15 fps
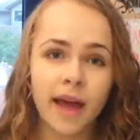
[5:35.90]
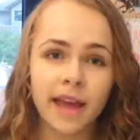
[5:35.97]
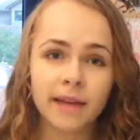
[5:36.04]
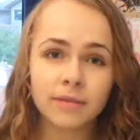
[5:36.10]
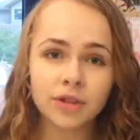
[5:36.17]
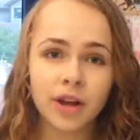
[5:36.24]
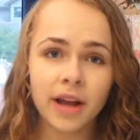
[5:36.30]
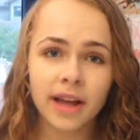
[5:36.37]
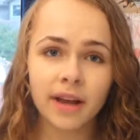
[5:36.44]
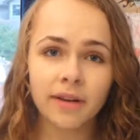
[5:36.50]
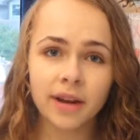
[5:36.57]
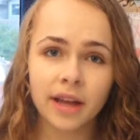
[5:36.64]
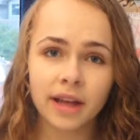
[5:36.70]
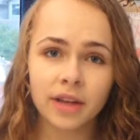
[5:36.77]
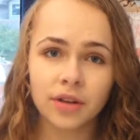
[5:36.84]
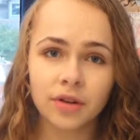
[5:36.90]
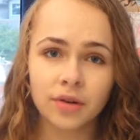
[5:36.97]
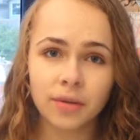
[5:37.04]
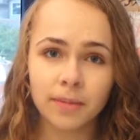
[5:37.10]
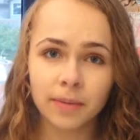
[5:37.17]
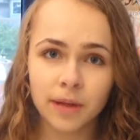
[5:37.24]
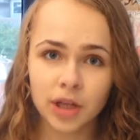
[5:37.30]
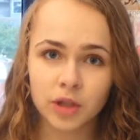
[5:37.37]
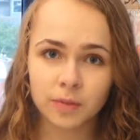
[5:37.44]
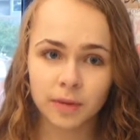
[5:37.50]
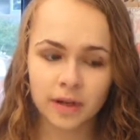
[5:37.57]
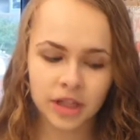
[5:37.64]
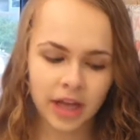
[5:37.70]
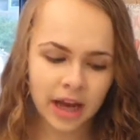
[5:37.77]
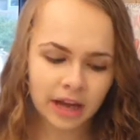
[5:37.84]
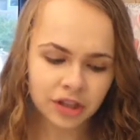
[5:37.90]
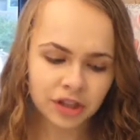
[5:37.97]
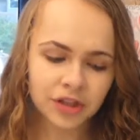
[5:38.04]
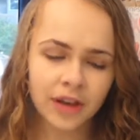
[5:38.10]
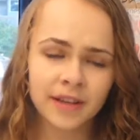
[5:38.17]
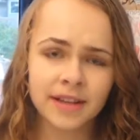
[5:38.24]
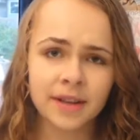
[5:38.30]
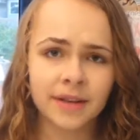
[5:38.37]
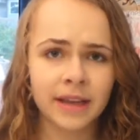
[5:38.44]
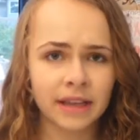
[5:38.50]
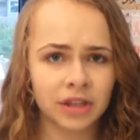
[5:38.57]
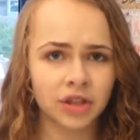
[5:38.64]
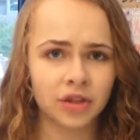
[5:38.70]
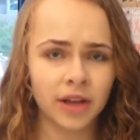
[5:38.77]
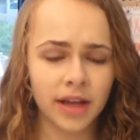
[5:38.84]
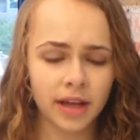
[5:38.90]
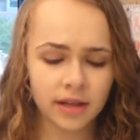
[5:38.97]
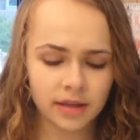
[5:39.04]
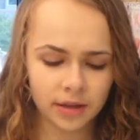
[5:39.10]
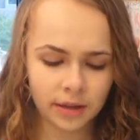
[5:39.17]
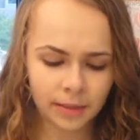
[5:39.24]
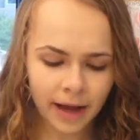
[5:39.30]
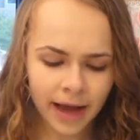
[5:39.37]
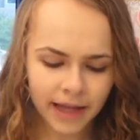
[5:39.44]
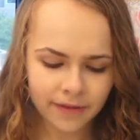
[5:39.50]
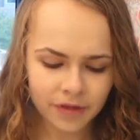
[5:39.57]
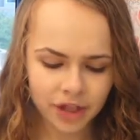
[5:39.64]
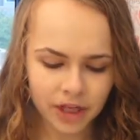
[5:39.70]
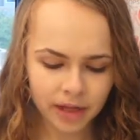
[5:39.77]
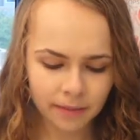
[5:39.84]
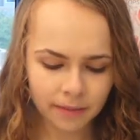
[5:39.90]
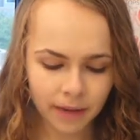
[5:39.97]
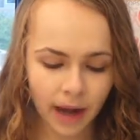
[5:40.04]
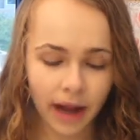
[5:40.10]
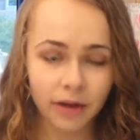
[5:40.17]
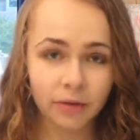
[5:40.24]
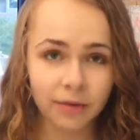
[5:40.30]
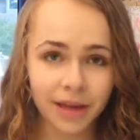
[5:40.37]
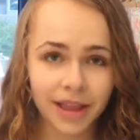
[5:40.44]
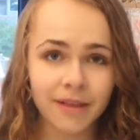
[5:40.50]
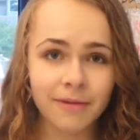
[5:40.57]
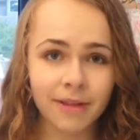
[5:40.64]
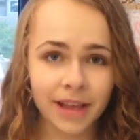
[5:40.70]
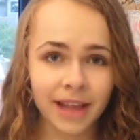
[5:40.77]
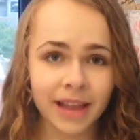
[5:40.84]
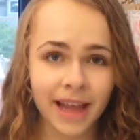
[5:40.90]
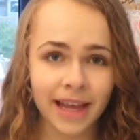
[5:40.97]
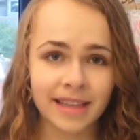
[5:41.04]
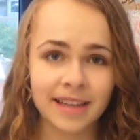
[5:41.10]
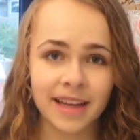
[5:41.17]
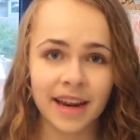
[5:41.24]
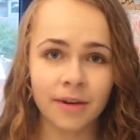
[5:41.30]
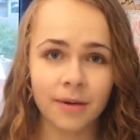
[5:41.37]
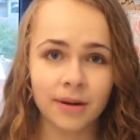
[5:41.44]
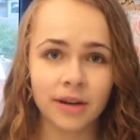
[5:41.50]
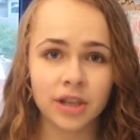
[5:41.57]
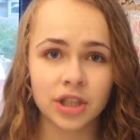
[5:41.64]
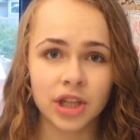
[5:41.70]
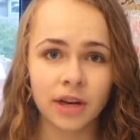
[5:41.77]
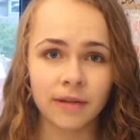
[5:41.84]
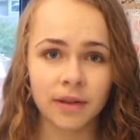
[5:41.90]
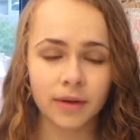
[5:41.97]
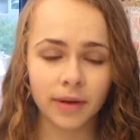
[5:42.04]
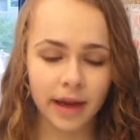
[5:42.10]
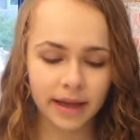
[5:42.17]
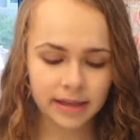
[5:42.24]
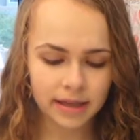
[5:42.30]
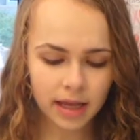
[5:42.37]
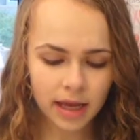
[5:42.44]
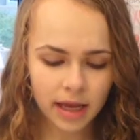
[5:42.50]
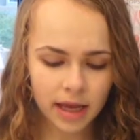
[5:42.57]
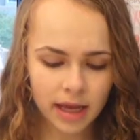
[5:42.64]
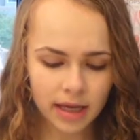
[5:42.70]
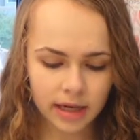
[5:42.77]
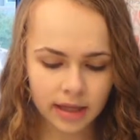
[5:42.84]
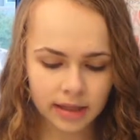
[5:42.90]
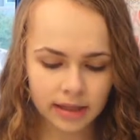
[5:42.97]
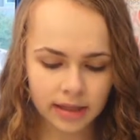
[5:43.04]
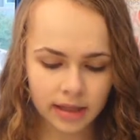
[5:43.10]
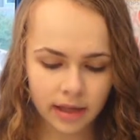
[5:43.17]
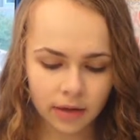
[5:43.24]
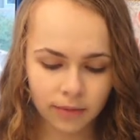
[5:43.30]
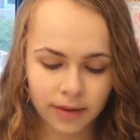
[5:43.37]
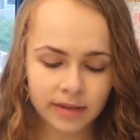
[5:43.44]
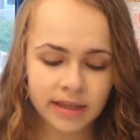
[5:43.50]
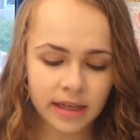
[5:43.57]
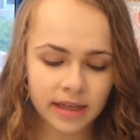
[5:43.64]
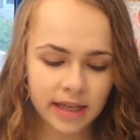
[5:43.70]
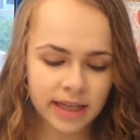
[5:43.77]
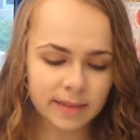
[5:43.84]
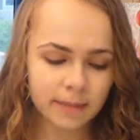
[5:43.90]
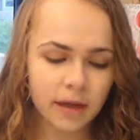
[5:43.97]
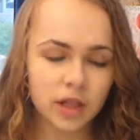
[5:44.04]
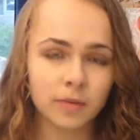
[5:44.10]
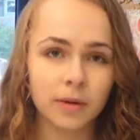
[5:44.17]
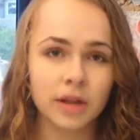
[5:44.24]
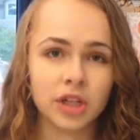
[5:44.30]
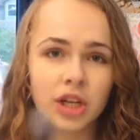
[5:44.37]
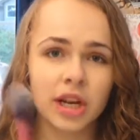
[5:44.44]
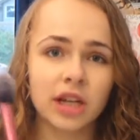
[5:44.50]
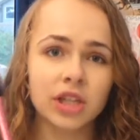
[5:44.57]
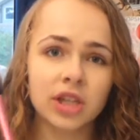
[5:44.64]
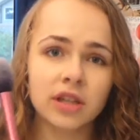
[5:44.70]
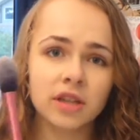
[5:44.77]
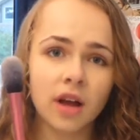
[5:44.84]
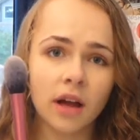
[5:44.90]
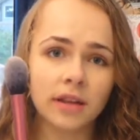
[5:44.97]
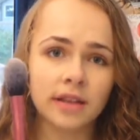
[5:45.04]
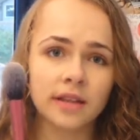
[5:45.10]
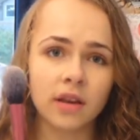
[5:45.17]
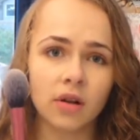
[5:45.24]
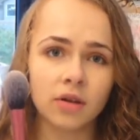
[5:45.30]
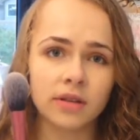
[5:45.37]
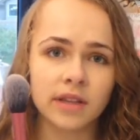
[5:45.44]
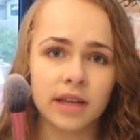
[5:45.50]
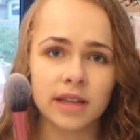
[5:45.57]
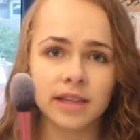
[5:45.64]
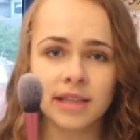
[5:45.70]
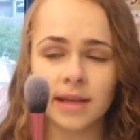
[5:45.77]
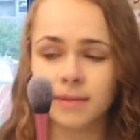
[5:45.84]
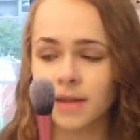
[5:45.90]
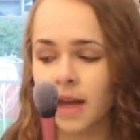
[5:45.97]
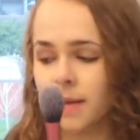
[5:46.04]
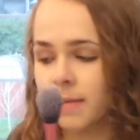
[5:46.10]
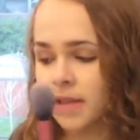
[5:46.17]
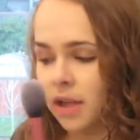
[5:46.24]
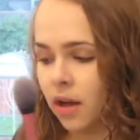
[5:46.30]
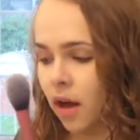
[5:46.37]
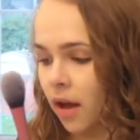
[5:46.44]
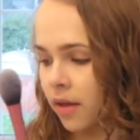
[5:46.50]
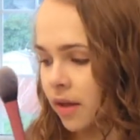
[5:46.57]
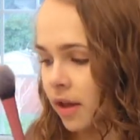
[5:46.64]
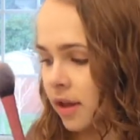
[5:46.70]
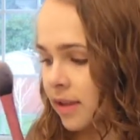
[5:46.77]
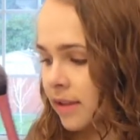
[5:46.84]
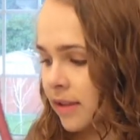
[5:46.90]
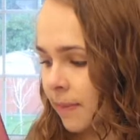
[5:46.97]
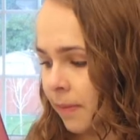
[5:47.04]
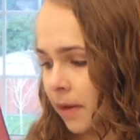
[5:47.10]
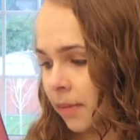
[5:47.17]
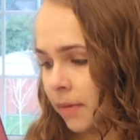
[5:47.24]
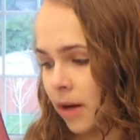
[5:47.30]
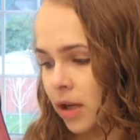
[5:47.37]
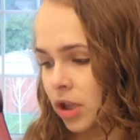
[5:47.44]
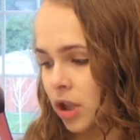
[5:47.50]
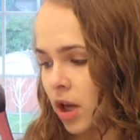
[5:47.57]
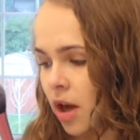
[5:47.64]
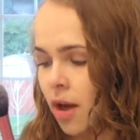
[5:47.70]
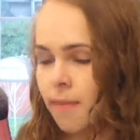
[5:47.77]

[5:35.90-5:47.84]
I am trying out a new blush brush. I actually tried this out yesterday, so I'm kind of cheating, but I really, really liked it and I wanted to share it with you guys. It is the Real Techniques blush brush, and I just got this at Ulta at the same time as I got the Stippling brush